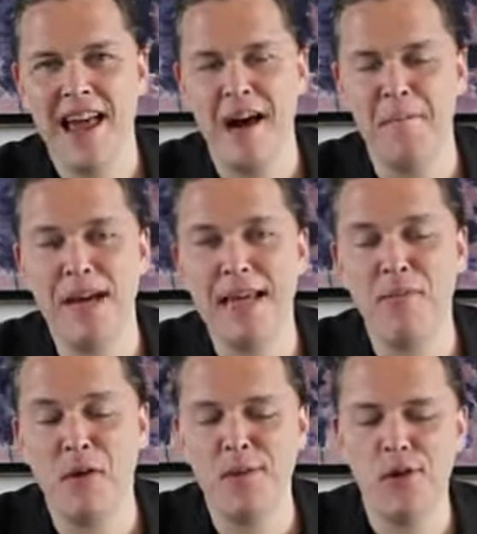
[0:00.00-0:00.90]
I'm back
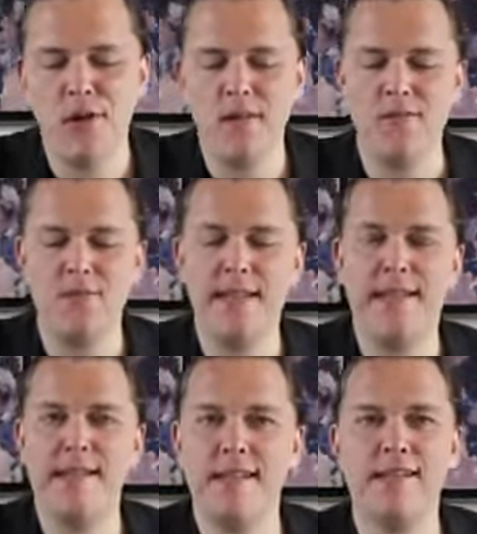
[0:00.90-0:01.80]
in Pomerol,
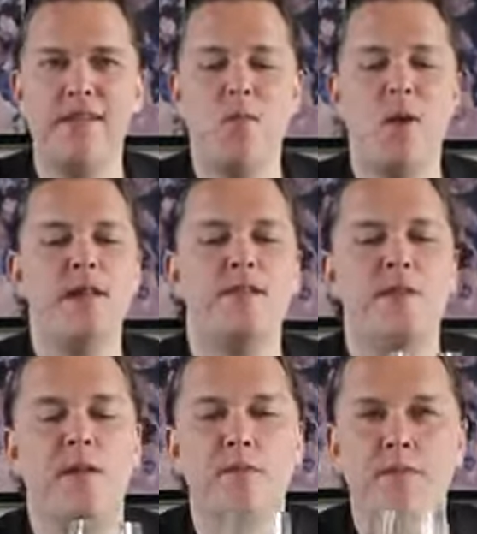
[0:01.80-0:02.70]
retasting some wines
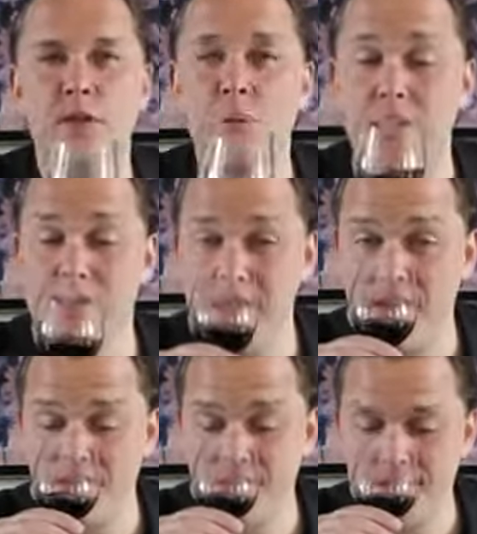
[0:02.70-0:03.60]
from
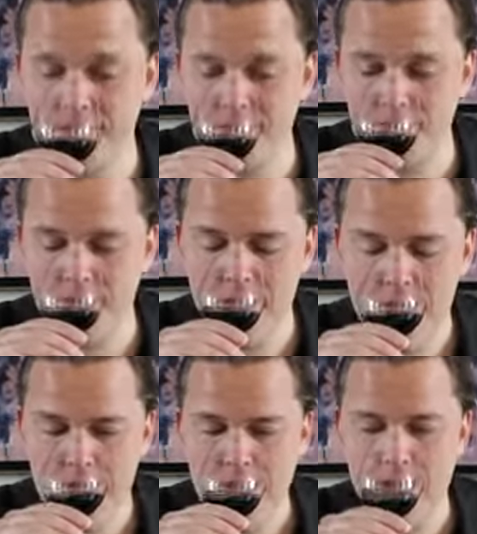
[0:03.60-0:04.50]
2007 vintage.
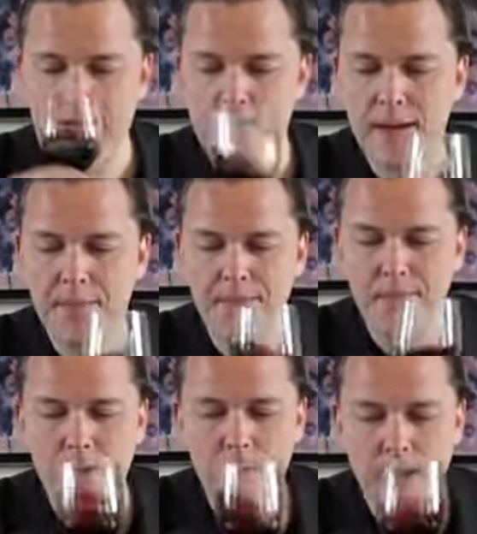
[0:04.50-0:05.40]
And
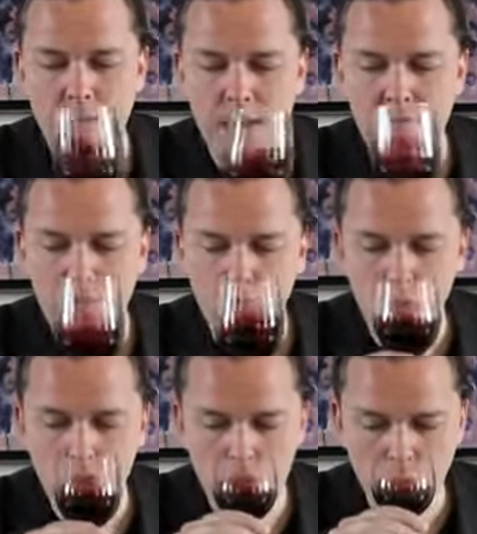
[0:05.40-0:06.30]
here we have
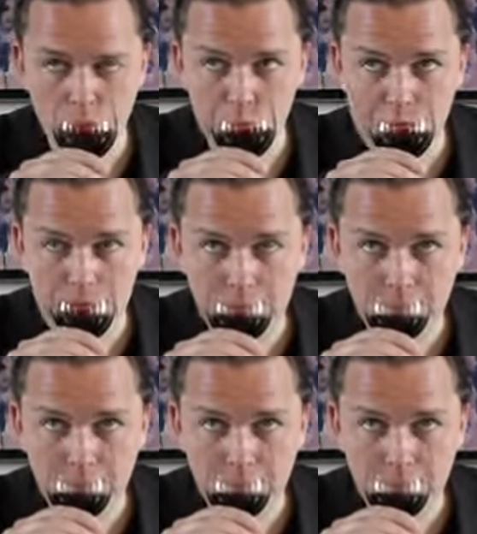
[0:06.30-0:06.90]
Château Guillot Clauzel.